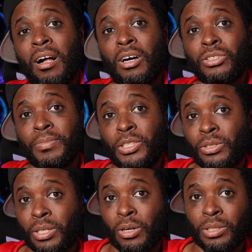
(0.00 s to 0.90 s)
also be
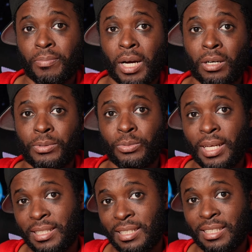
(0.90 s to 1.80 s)
showing you how to back up to
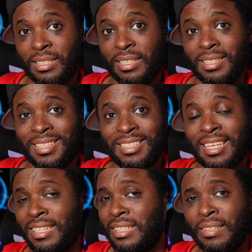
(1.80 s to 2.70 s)
SSDs
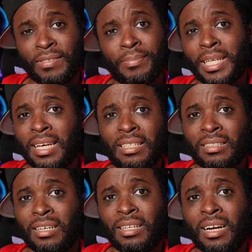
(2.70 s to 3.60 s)
and even a
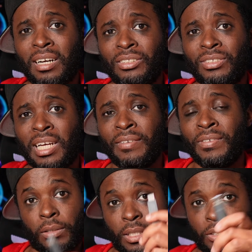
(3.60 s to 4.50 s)
mechanical hard drive.
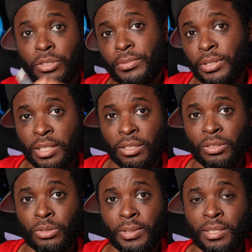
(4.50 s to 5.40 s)
Now let's jump straight
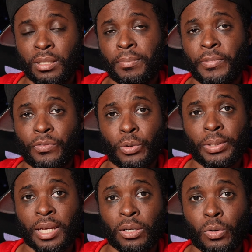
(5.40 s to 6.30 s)
into it. Before
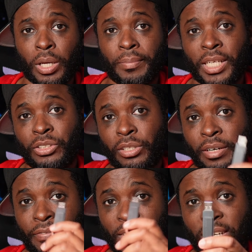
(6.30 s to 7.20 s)
we get going, make sure
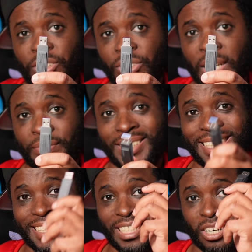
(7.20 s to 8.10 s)
your flash drive is
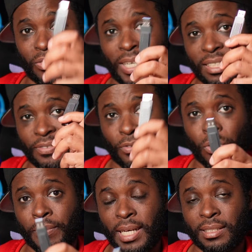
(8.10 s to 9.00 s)
in the correct
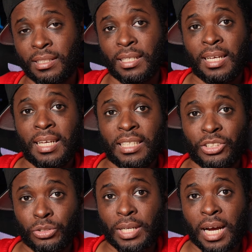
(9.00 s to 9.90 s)
format. It
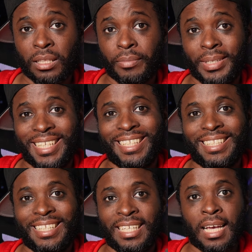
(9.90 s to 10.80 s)
should either be
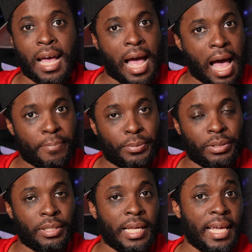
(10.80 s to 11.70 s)
in the
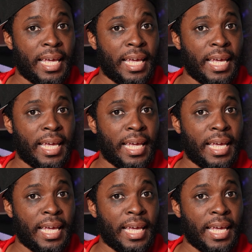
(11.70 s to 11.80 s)
Apple